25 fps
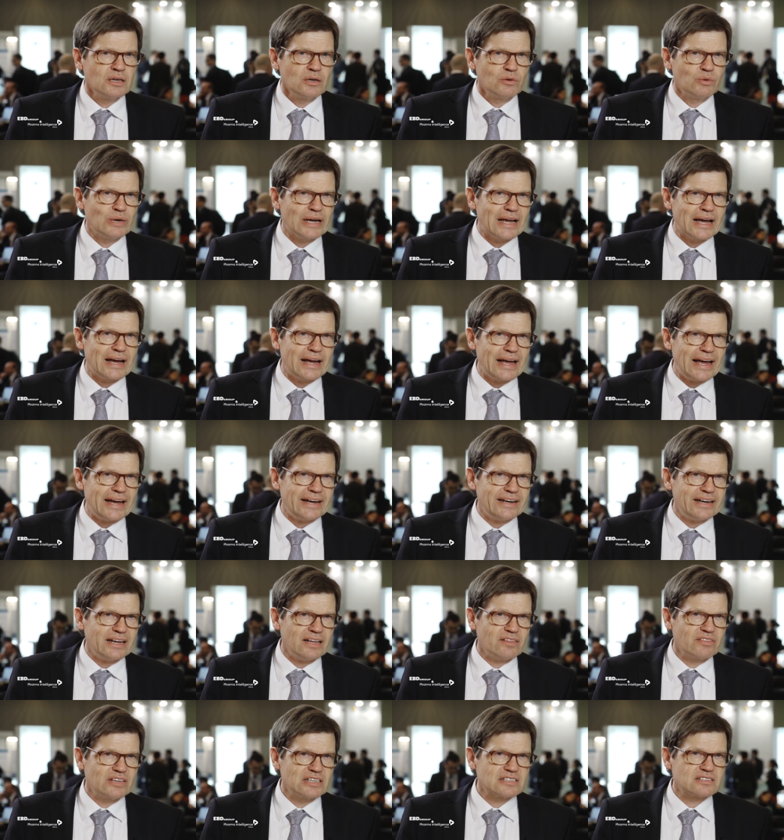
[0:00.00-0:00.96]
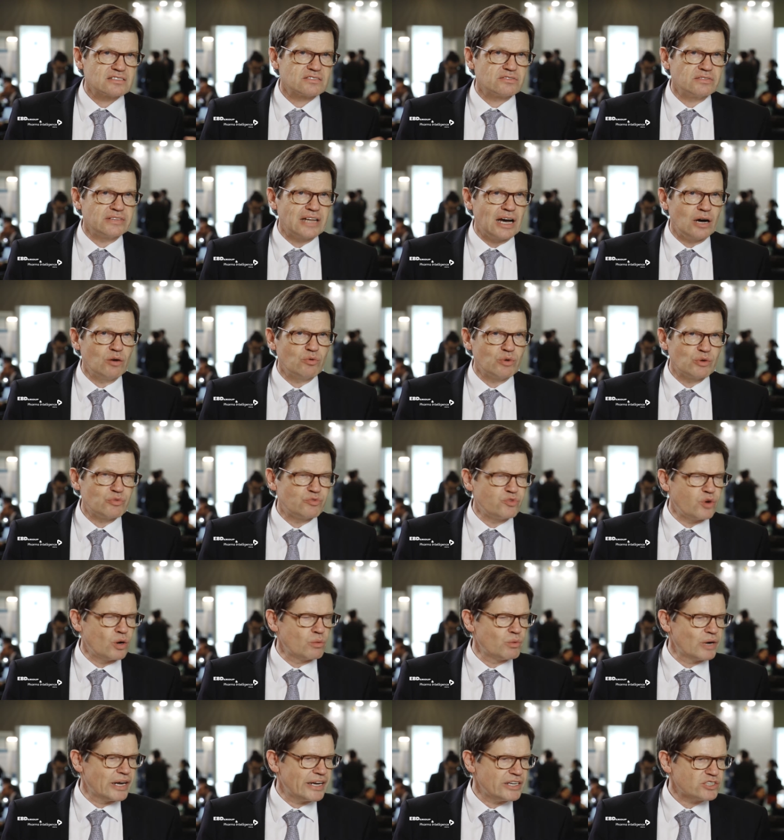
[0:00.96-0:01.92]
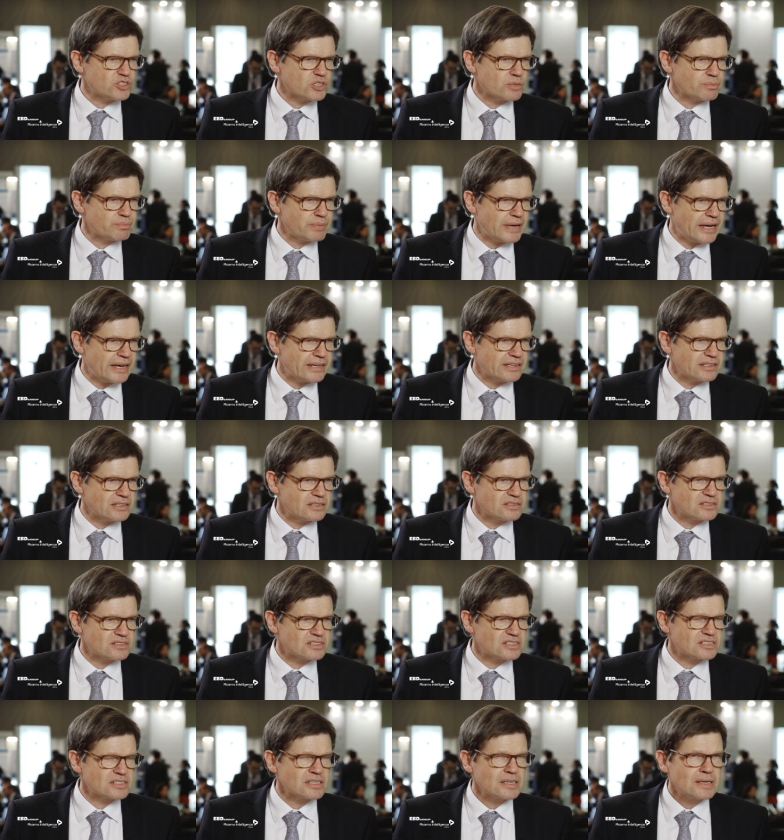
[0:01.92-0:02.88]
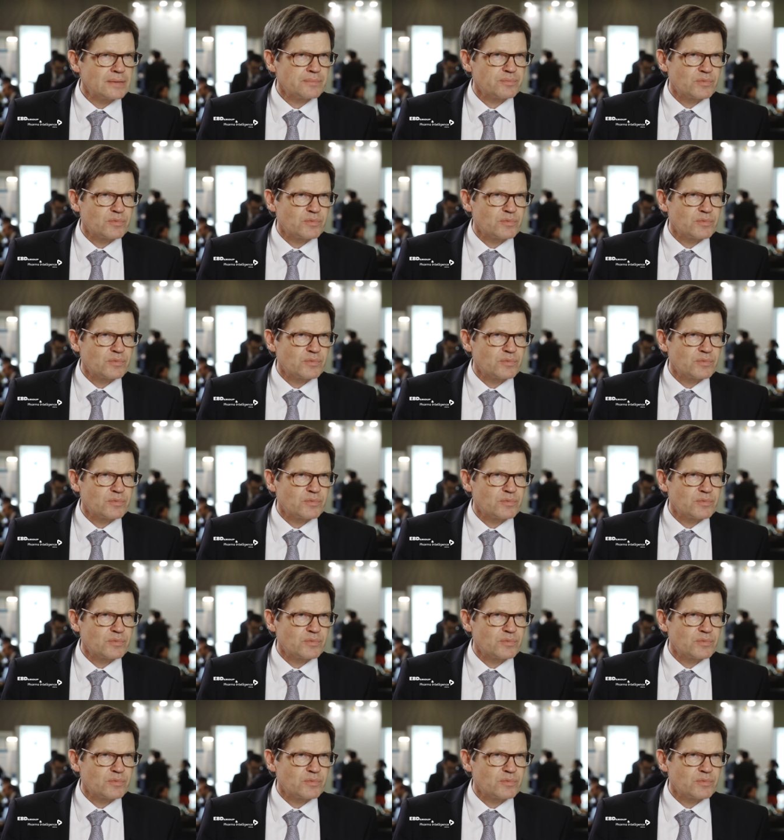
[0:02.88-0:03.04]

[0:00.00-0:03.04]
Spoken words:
We are adding this now with formulation patents.